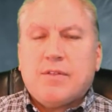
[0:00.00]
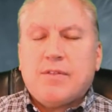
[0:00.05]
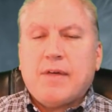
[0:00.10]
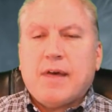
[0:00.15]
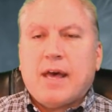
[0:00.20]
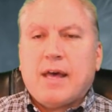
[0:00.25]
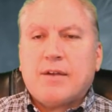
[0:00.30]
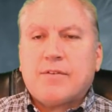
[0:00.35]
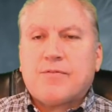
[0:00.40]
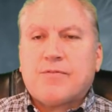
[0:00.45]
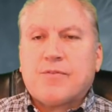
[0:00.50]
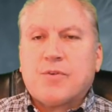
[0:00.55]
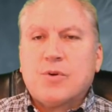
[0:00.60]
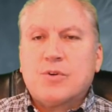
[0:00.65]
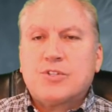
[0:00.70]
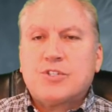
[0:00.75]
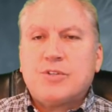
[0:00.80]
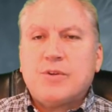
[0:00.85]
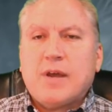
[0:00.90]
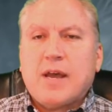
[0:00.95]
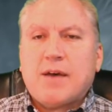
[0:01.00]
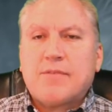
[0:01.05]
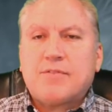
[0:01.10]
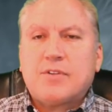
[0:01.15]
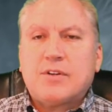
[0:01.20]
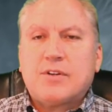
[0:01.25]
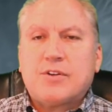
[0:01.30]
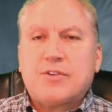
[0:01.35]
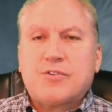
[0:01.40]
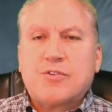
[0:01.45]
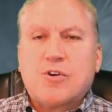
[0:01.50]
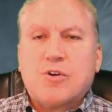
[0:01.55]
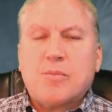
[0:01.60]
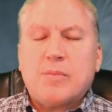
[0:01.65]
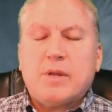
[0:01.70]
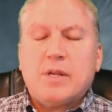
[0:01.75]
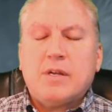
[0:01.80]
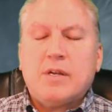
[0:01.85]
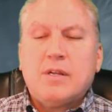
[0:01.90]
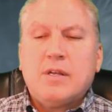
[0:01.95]
that first you have to
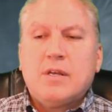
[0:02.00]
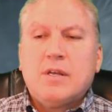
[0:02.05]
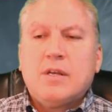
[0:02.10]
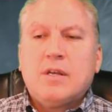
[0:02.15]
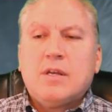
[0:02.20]
determine